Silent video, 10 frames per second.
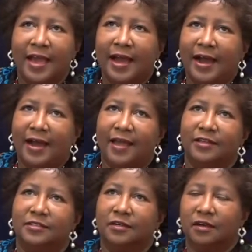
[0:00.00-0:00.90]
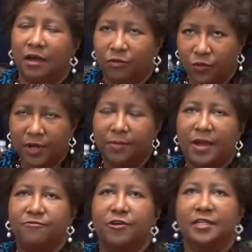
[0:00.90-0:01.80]
And one of
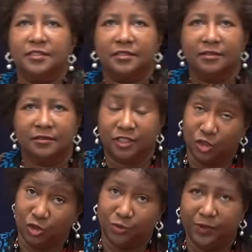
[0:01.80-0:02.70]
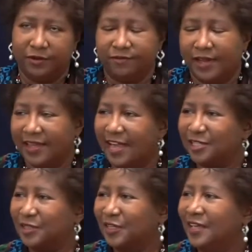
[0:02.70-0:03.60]
my friends, the social butterfly
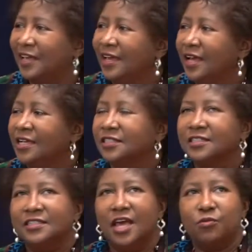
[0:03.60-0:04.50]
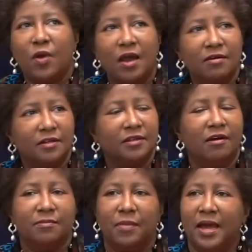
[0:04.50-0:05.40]
actually, she said, well, in
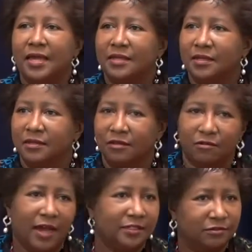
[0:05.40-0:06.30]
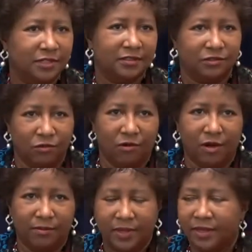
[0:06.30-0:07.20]
my graduate
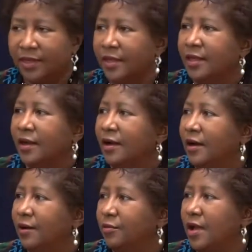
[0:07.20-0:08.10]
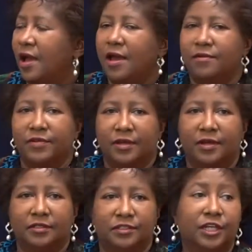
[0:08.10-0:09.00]
dorm, we're having
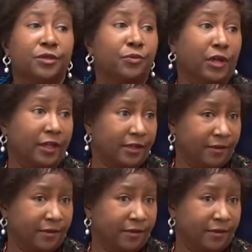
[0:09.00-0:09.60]
a study break,